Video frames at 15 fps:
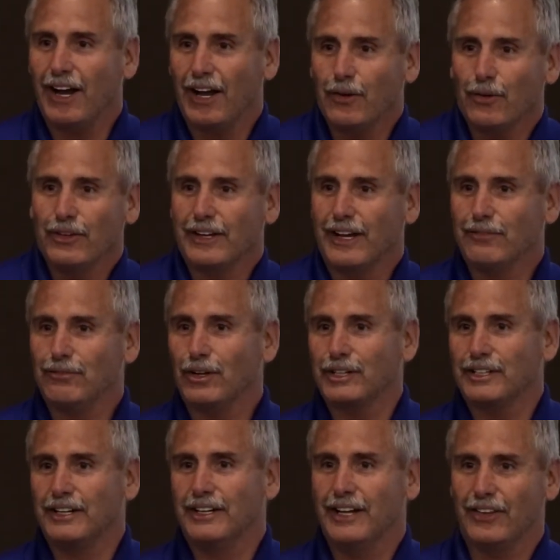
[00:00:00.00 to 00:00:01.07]
I don't think I've
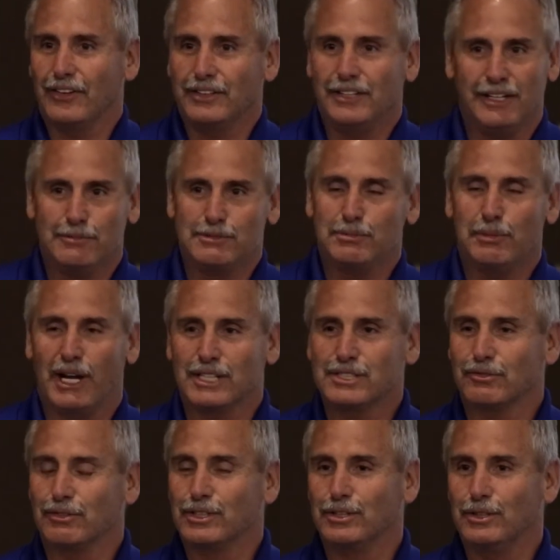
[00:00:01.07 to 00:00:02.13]
looked at another team's bench
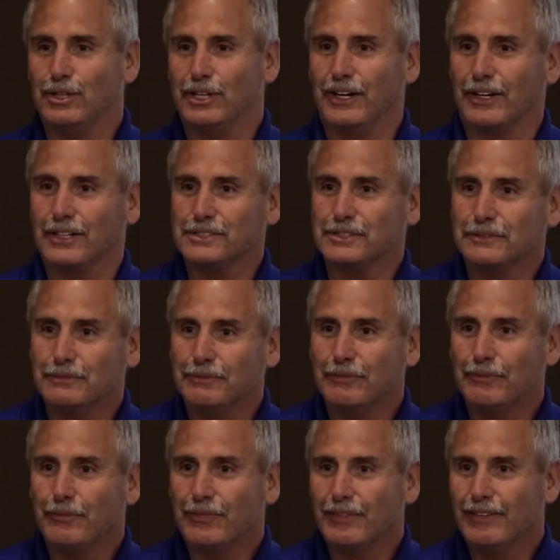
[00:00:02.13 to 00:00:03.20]
for 2 years.
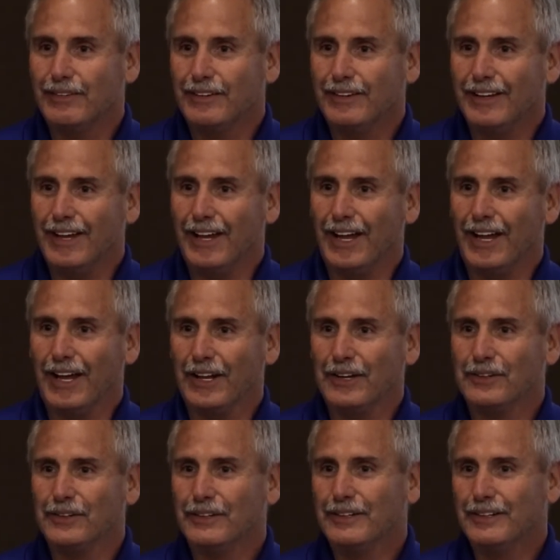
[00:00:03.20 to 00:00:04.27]
And